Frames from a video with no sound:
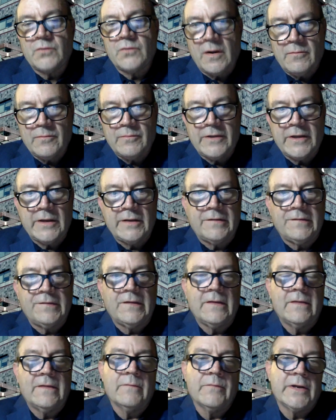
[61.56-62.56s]
probably going to
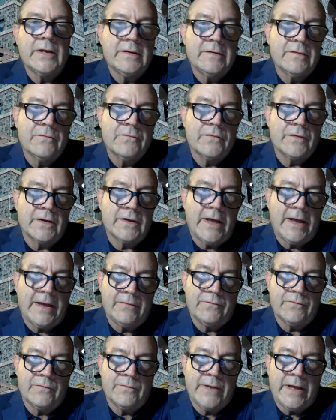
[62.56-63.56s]
see them in a different
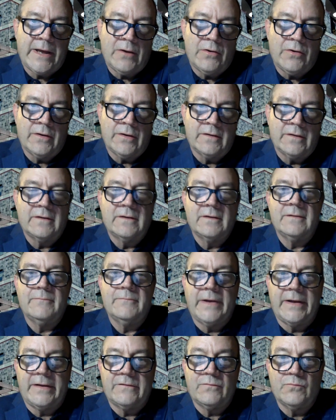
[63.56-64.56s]
light from now on,
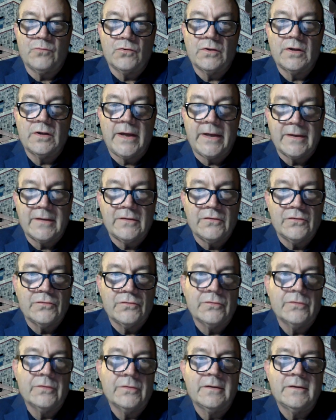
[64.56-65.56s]
much more like
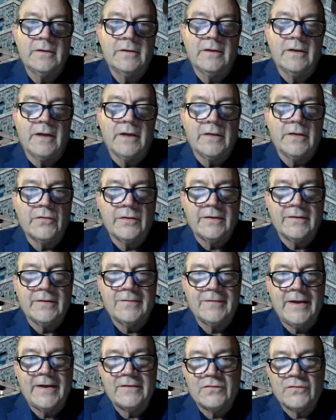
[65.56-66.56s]
you, and you can
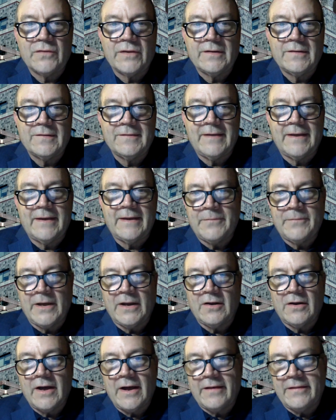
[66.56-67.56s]
start to understand
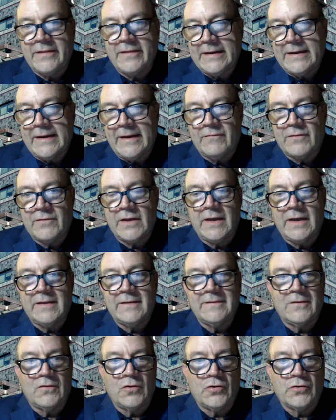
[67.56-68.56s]
better how they
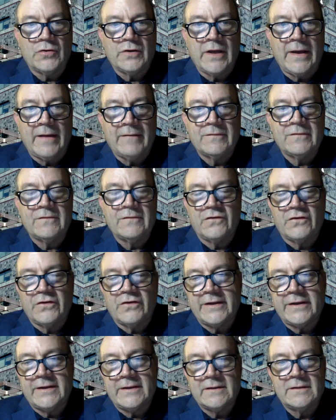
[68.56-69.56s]
navigated their own life's
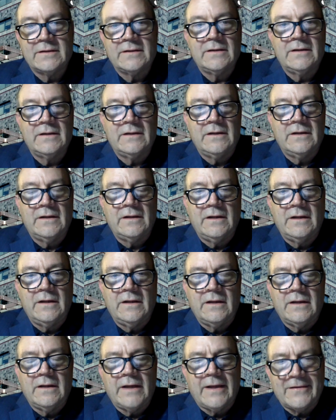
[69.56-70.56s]
journey.
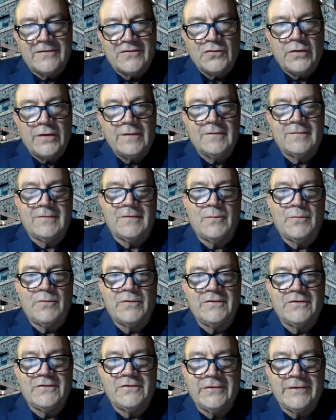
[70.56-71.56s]
Enjoy this
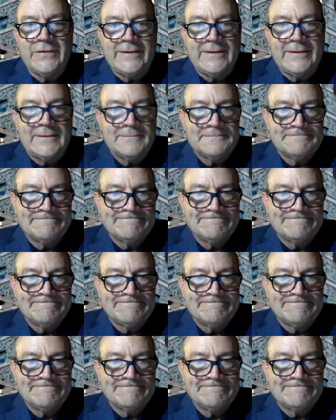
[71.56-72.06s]
opportunity.